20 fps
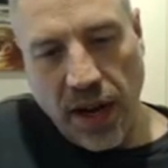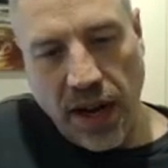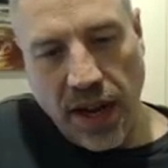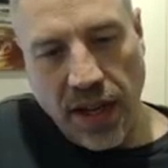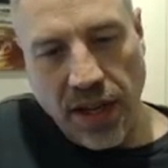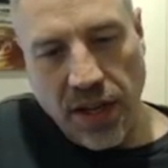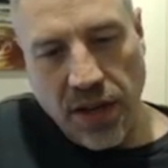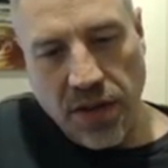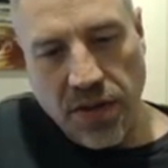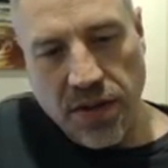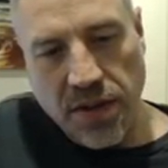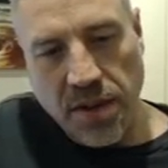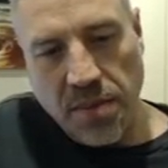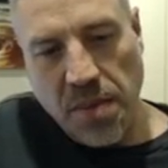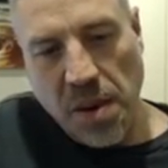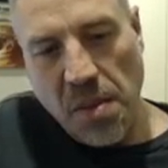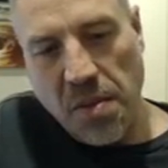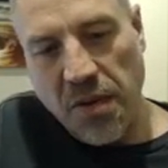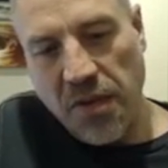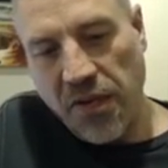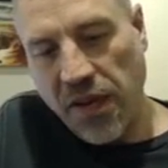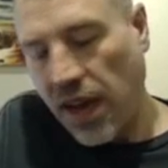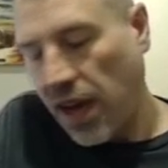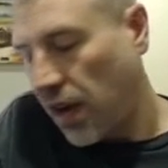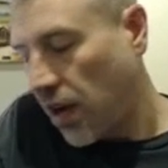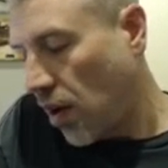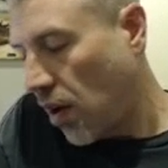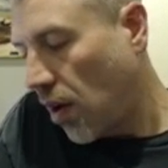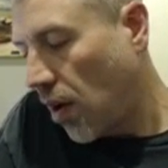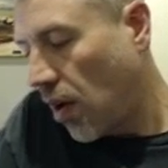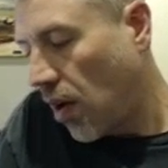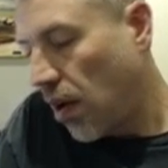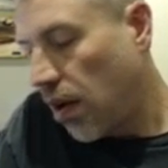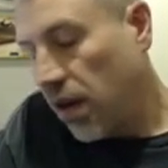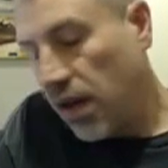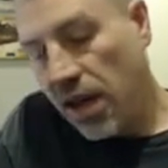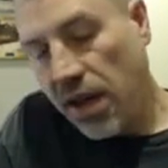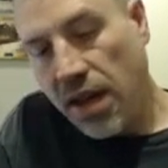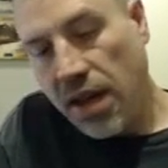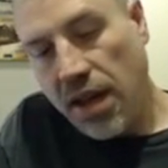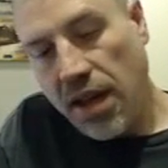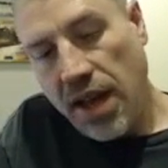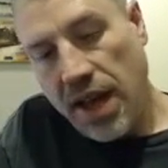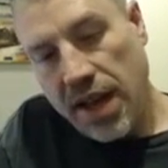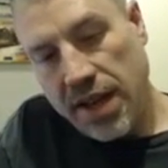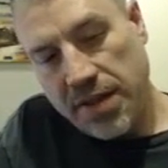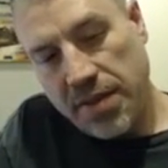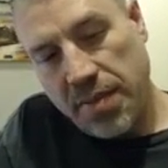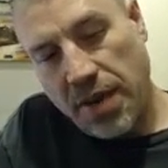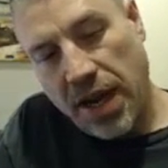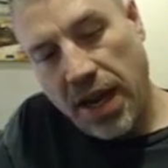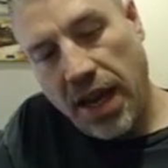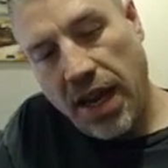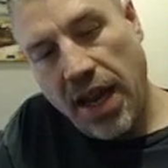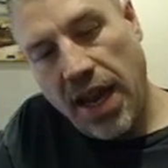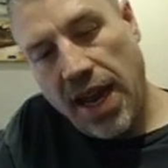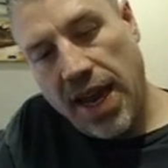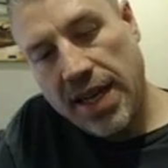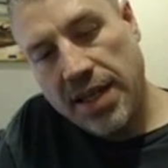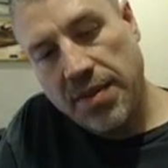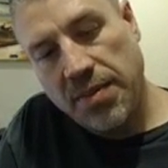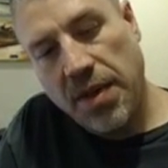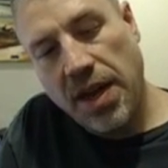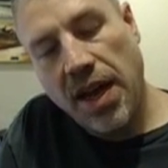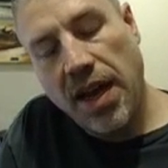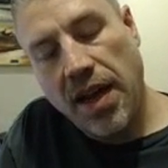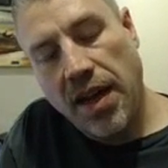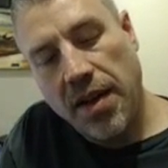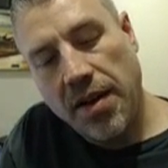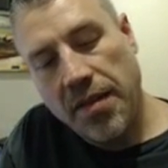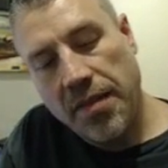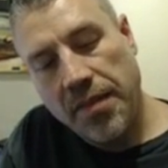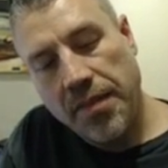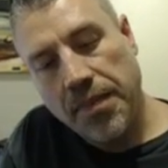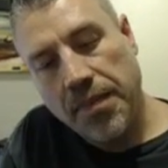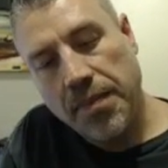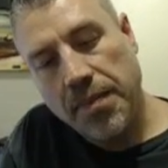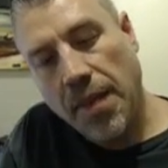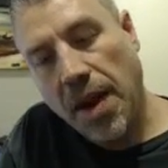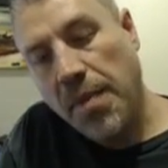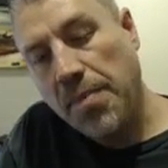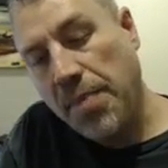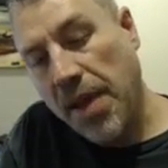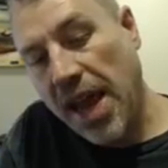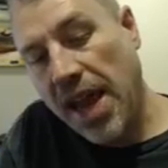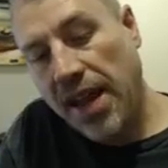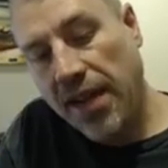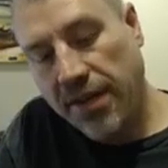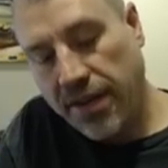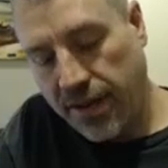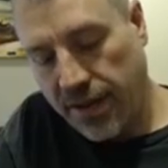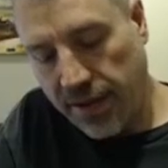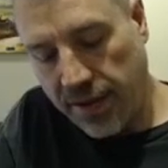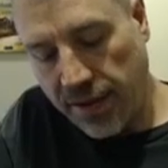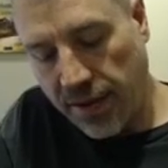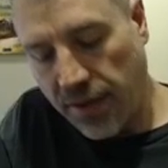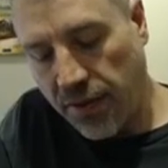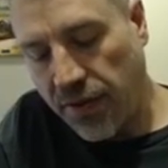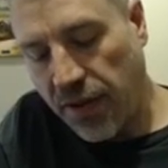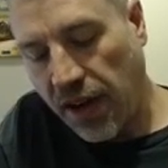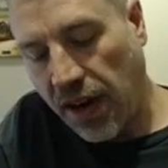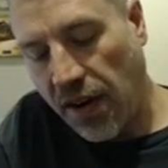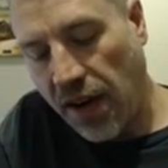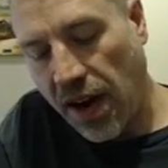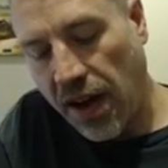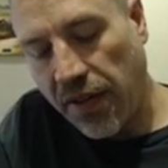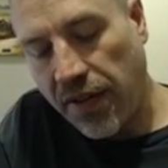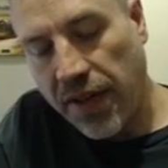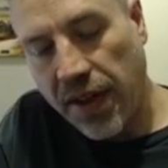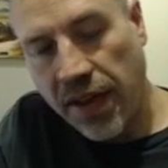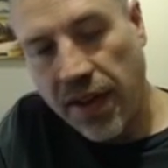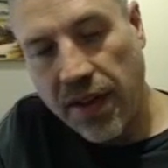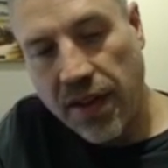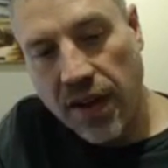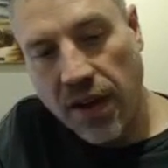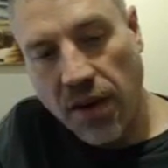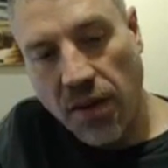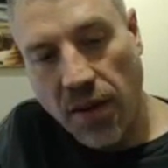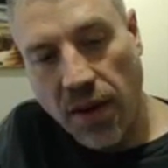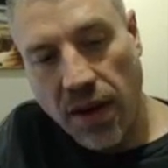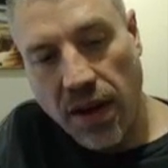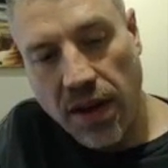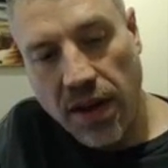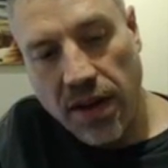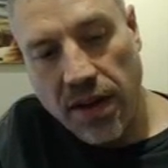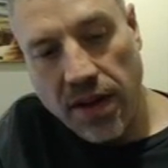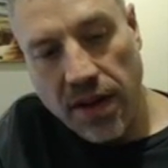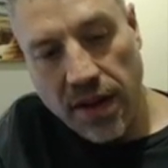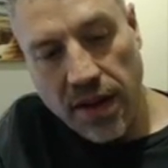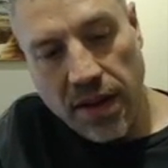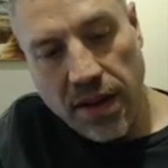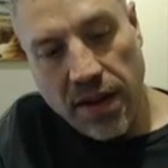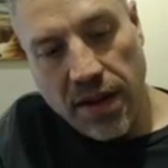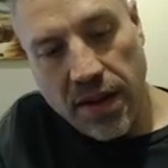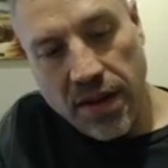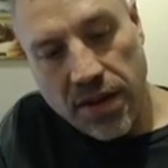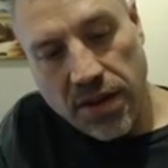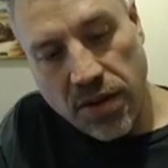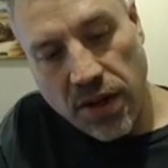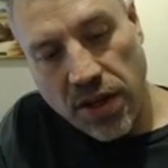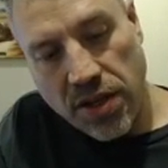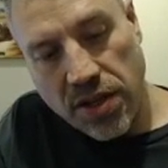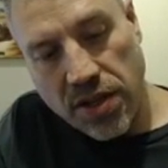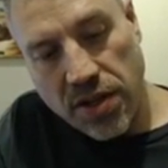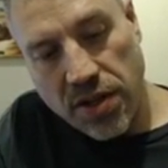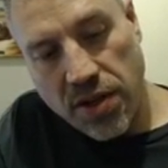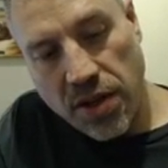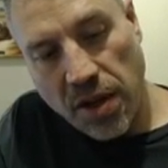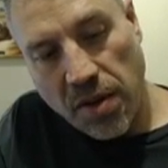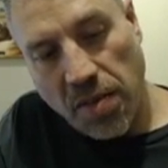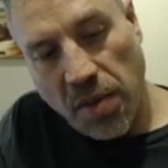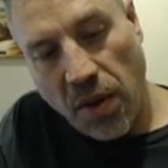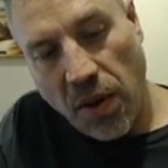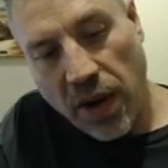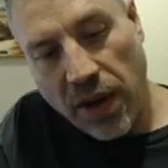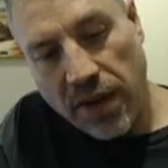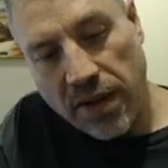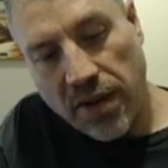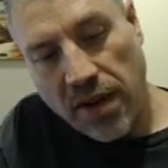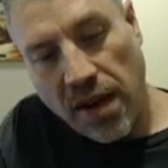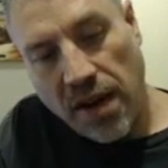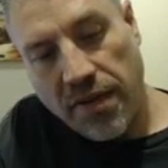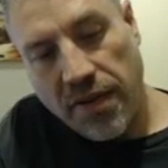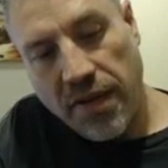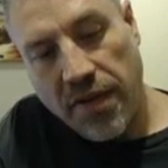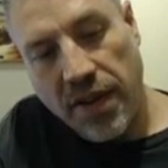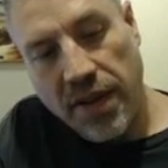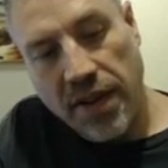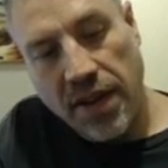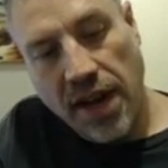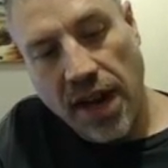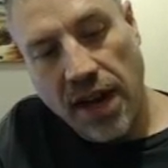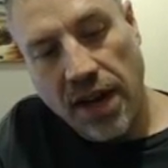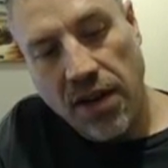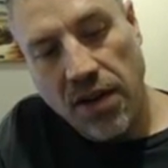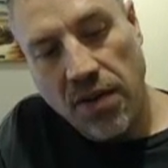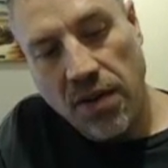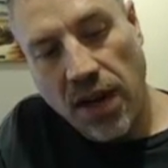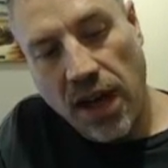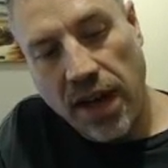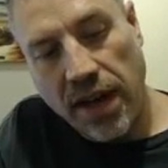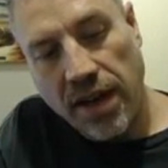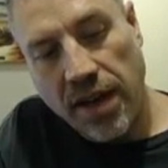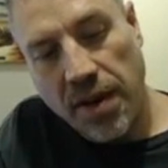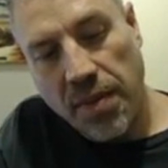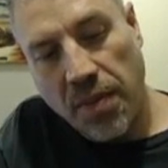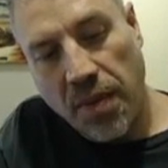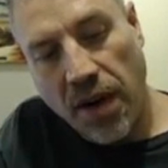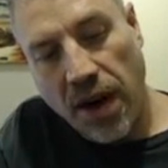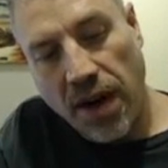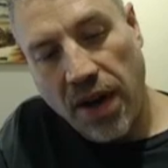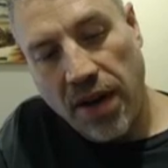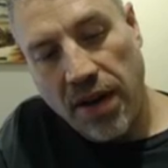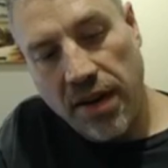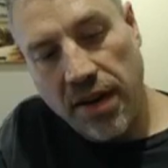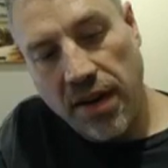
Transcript: I used the Boba Fett car as my base to figure out the grid. So I just took points off of it that I knew lined up right.